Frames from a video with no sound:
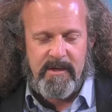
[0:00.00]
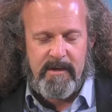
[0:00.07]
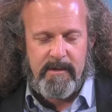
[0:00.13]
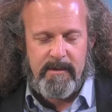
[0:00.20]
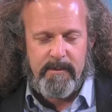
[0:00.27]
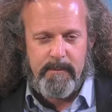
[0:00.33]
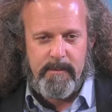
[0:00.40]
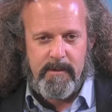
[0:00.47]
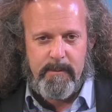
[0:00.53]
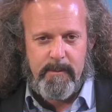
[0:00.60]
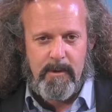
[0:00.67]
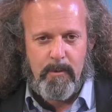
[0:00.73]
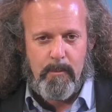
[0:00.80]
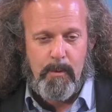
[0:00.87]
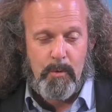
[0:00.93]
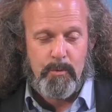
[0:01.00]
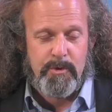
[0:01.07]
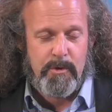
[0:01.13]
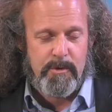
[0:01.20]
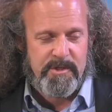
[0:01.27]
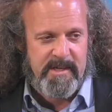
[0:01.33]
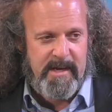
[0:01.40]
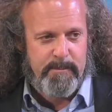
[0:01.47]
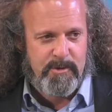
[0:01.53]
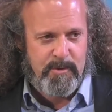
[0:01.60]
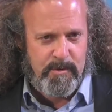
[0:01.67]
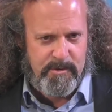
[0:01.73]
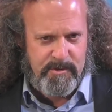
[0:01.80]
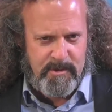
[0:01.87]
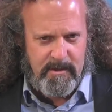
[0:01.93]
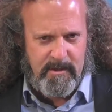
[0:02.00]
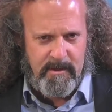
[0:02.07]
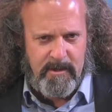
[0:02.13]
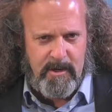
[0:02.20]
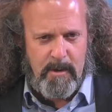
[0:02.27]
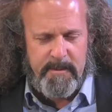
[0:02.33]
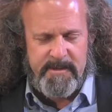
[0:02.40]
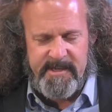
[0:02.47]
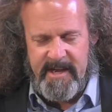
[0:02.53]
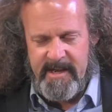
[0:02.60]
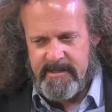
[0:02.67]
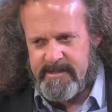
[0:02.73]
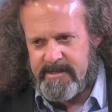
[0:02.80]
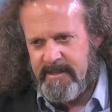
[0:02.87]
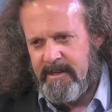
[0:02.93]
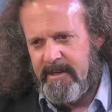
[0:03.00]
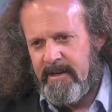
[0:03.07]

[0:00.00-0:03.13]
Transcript: or bolder steps towards carbon tax.